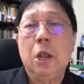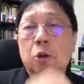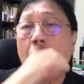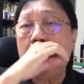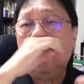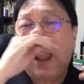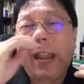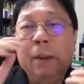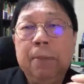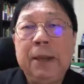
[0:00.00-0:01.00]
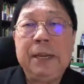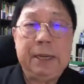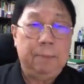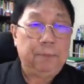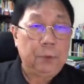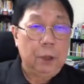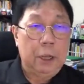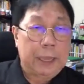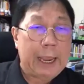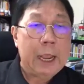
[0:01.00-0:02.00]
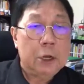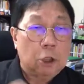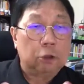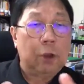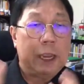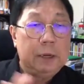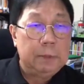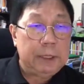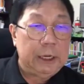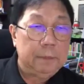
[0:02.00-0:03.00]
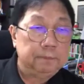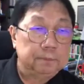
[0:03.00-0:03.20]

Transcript: Talk to anybody. Okay, talk to anybody.